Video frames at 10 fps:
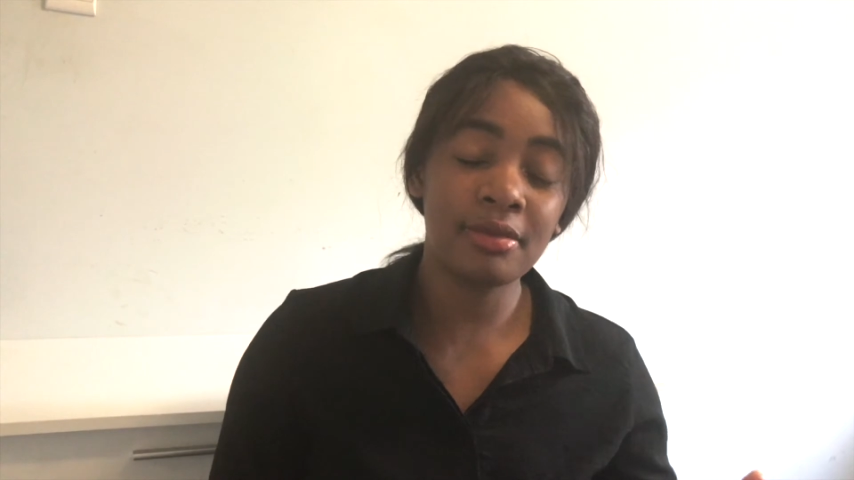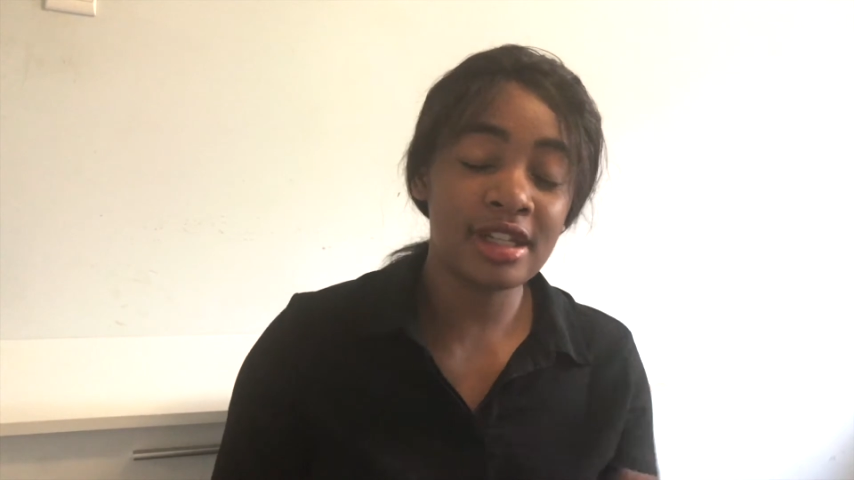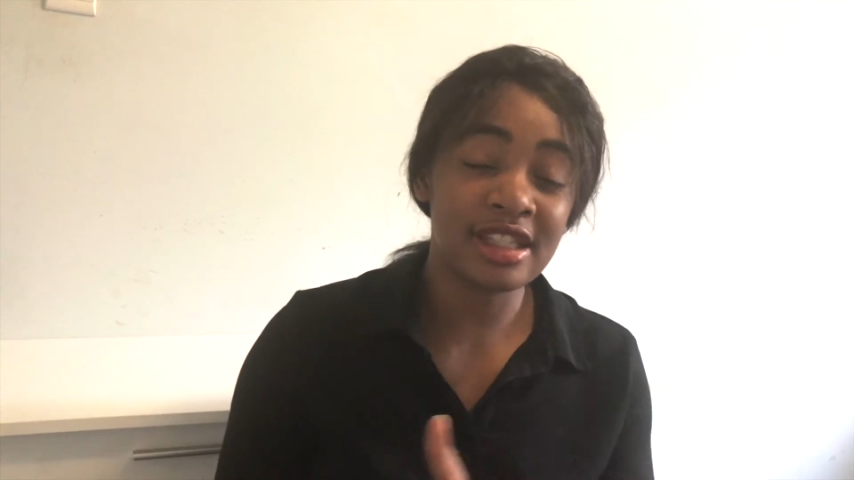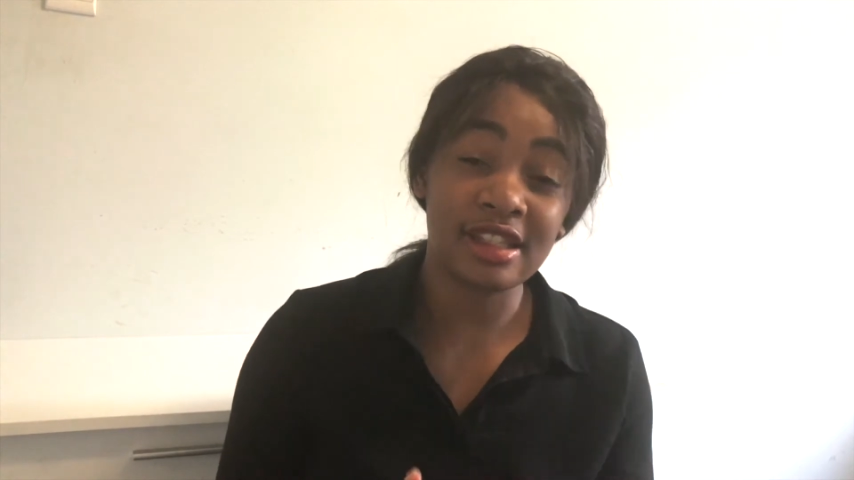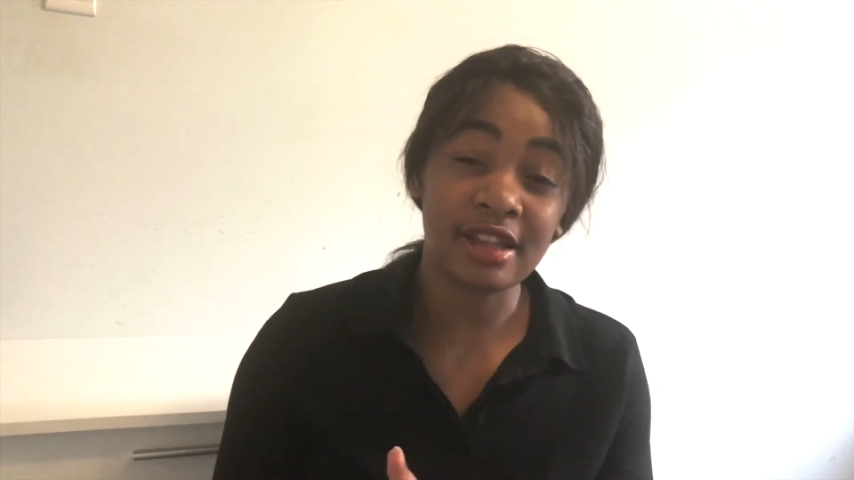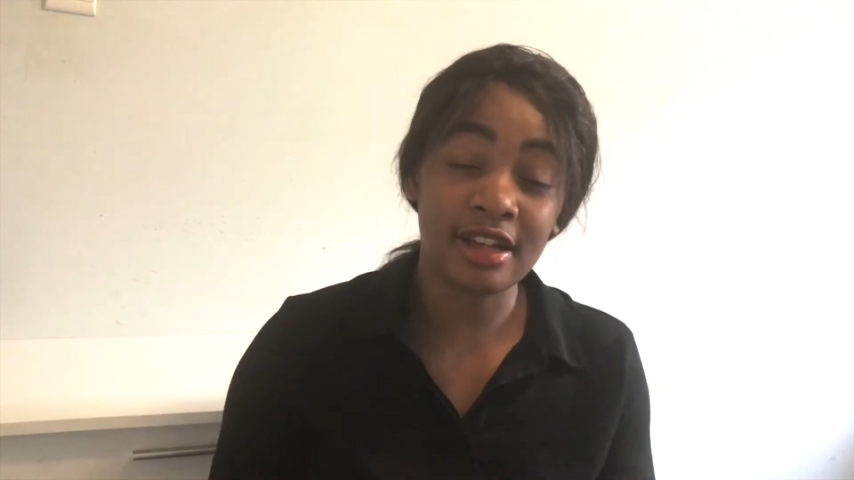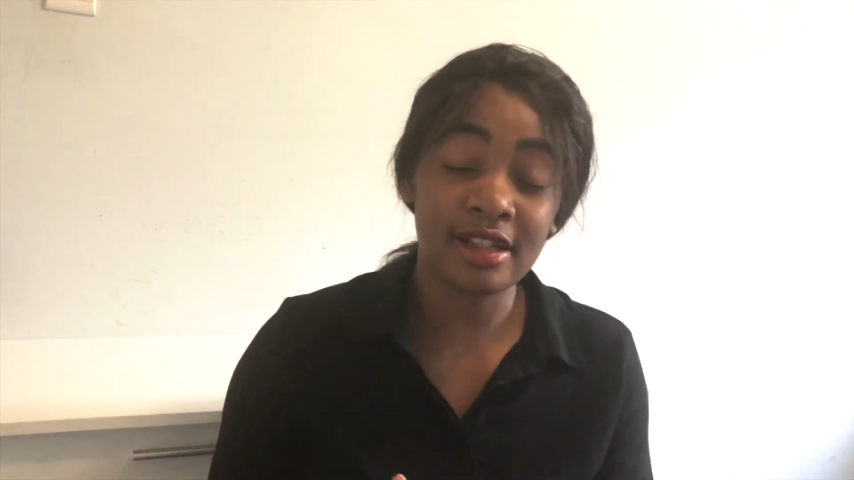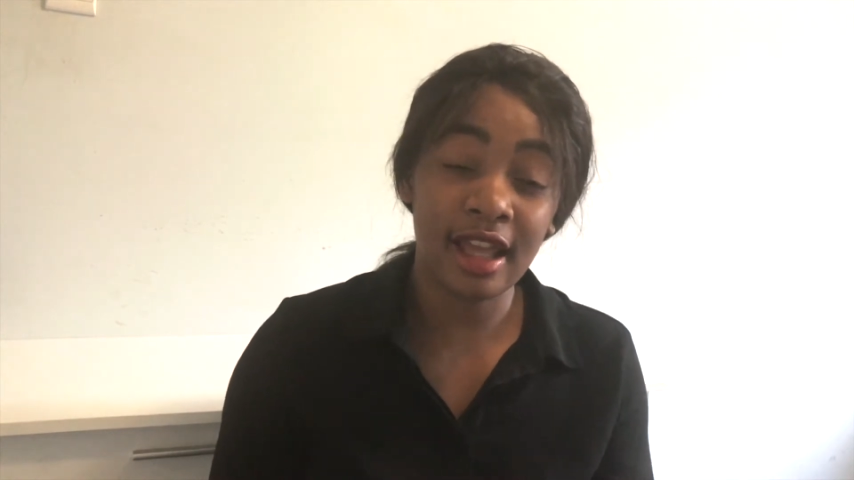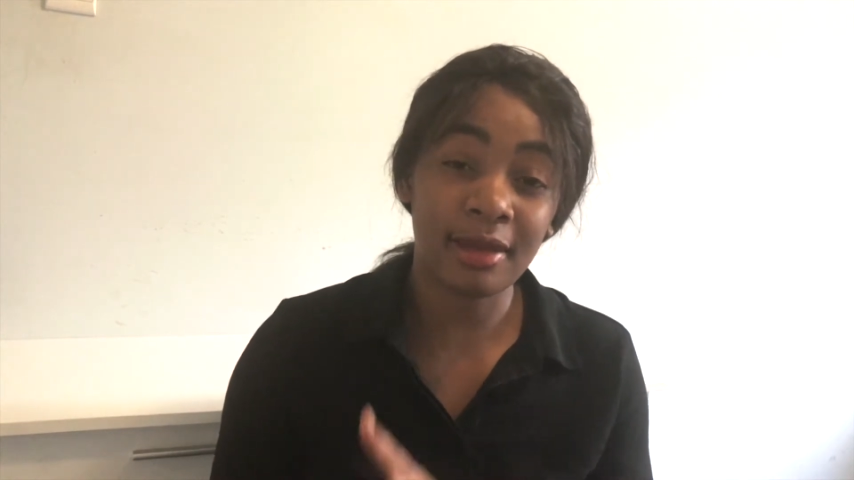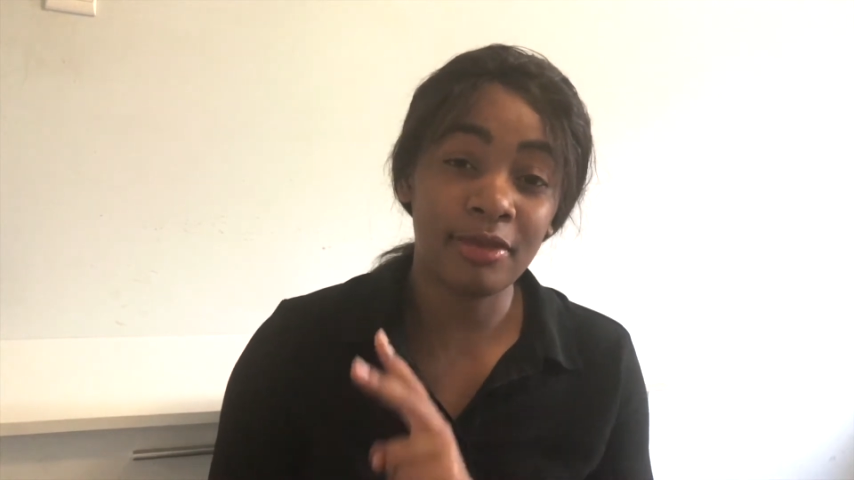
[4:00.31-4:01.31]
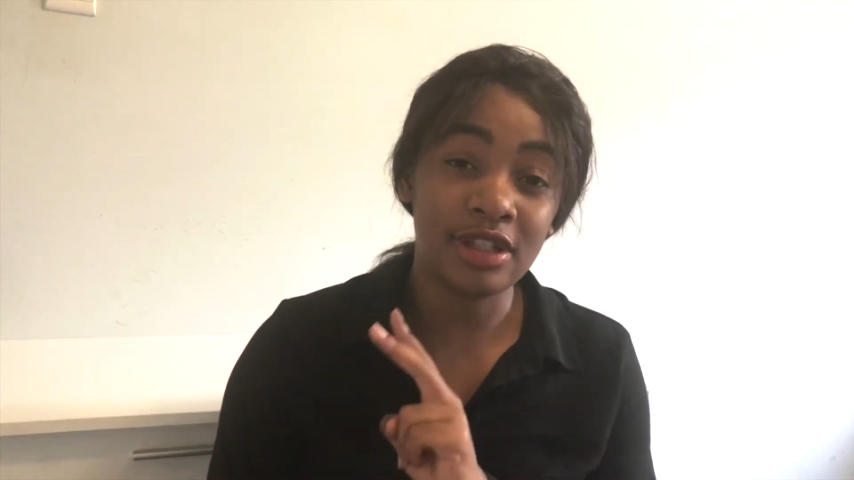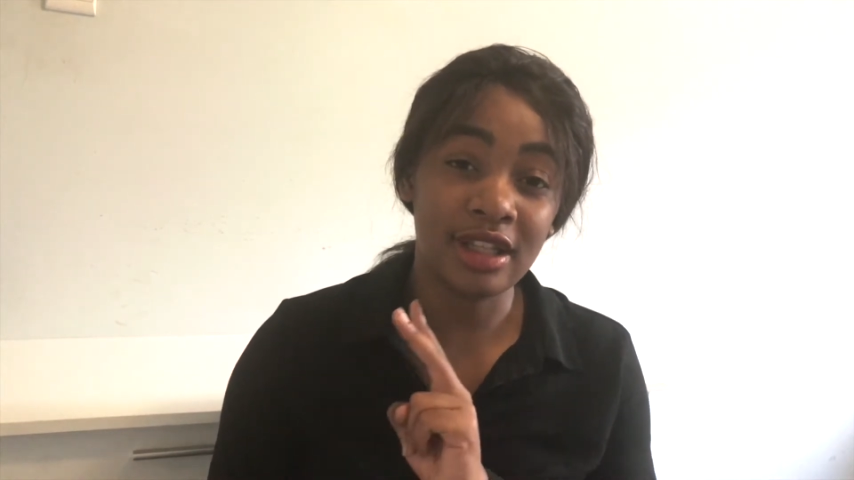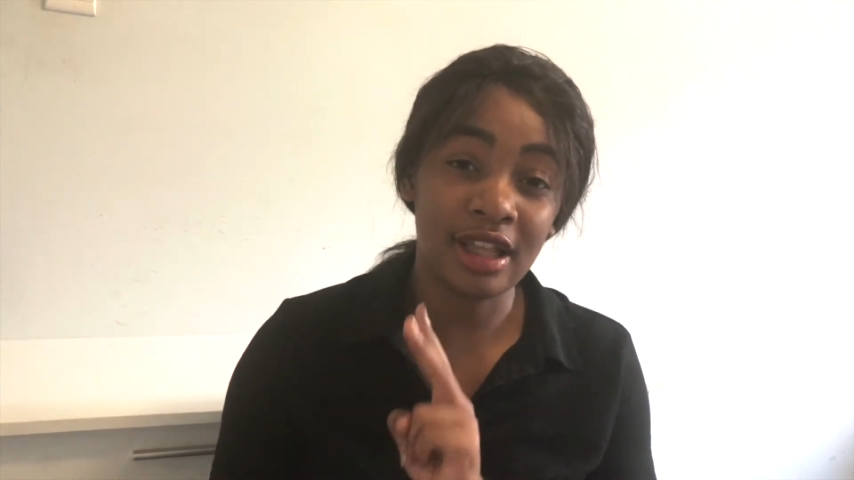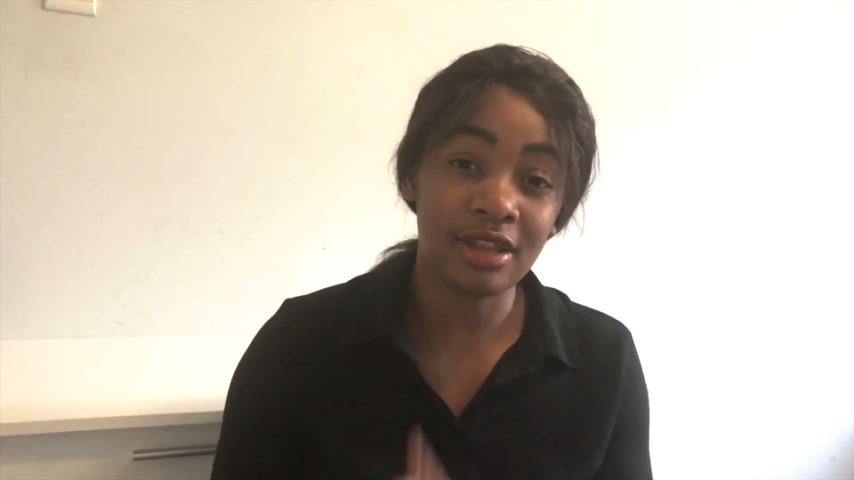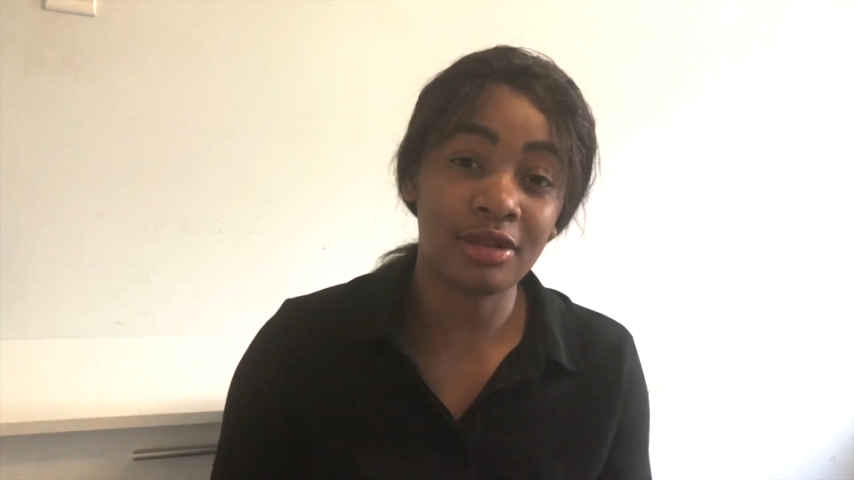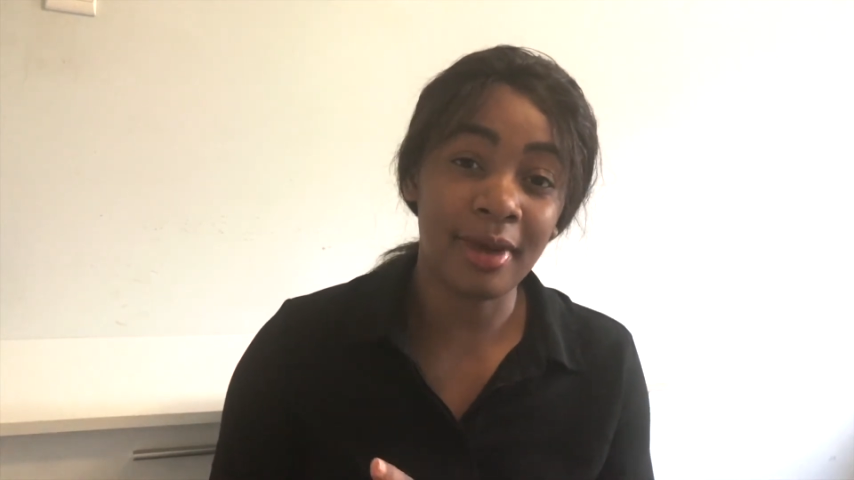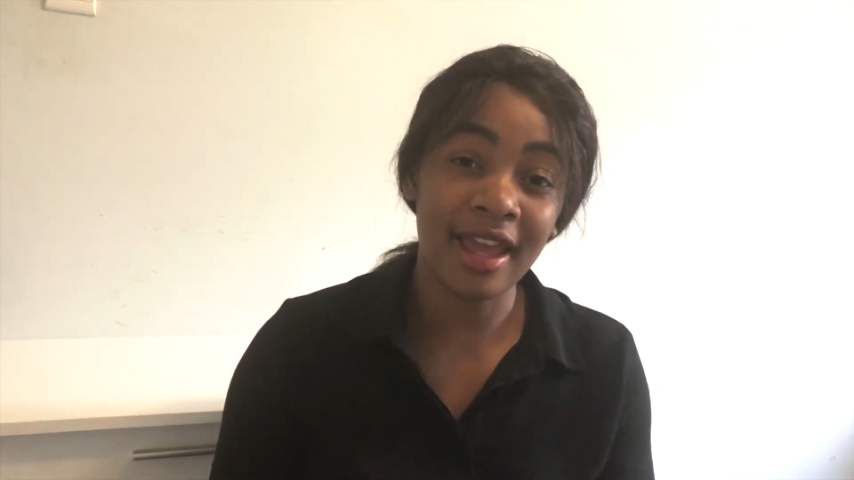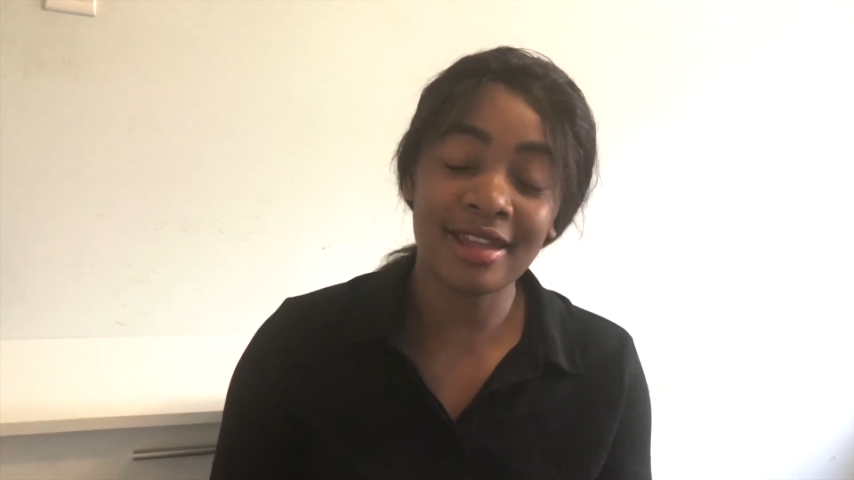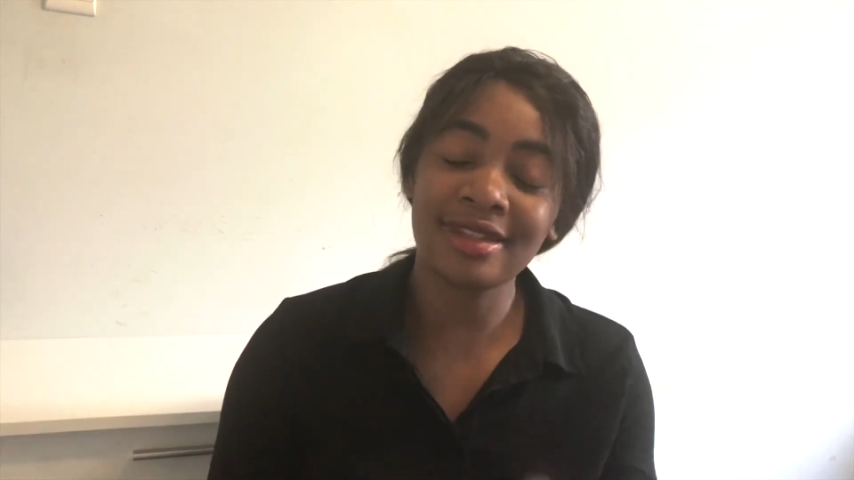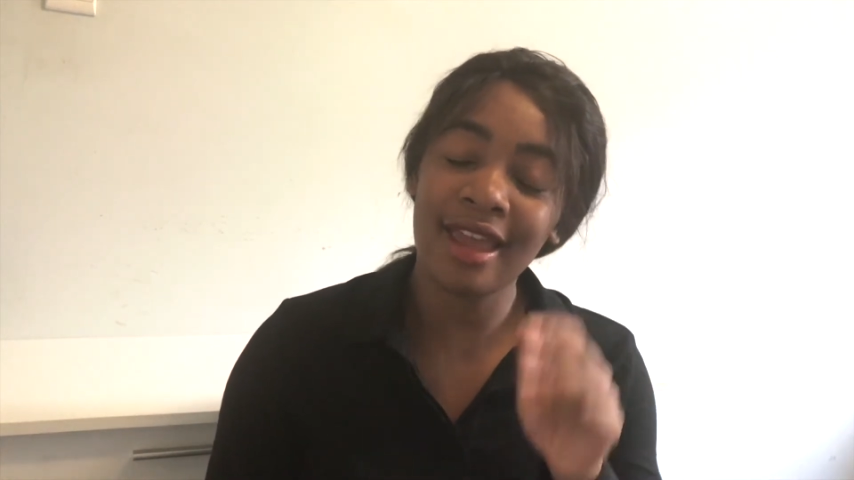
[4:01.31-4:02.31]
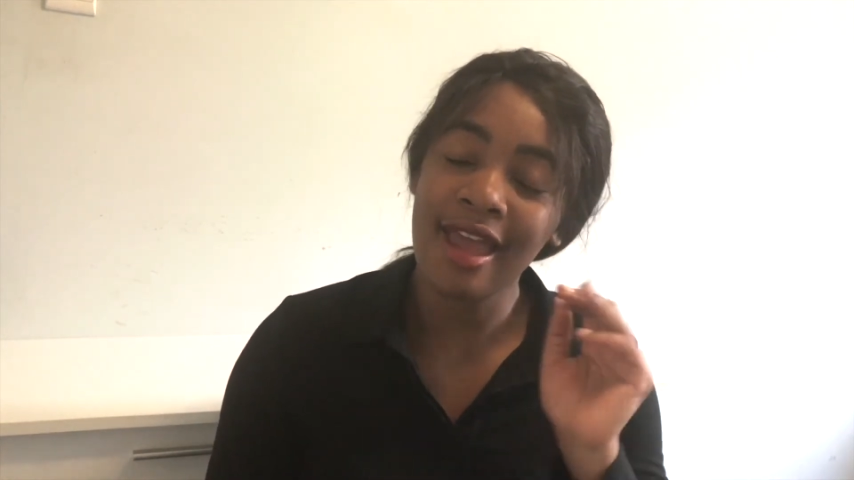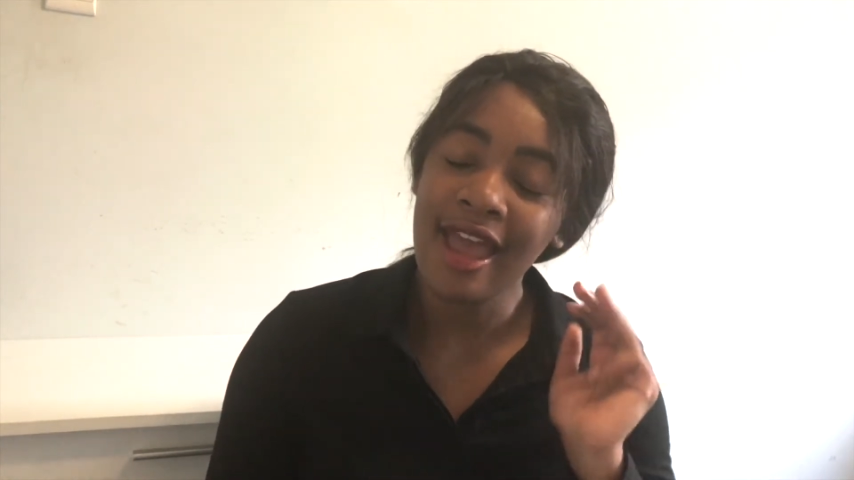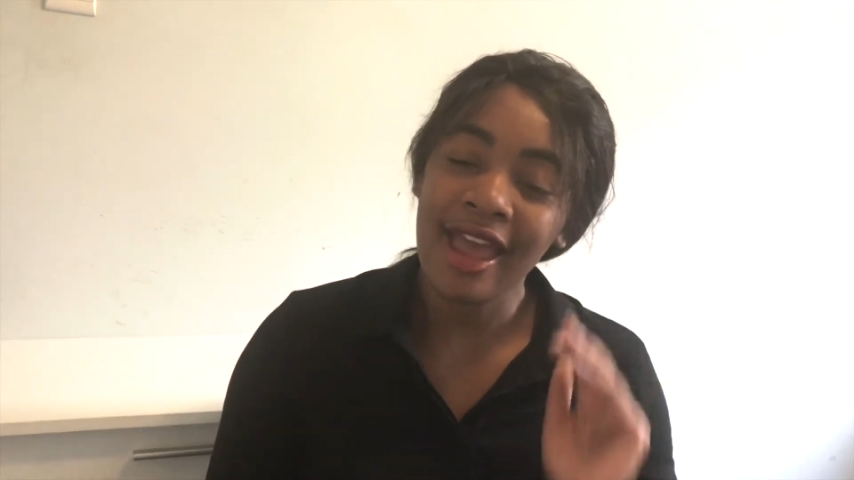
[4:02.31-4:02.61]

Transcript: minutes it's going to take me to get through my essay,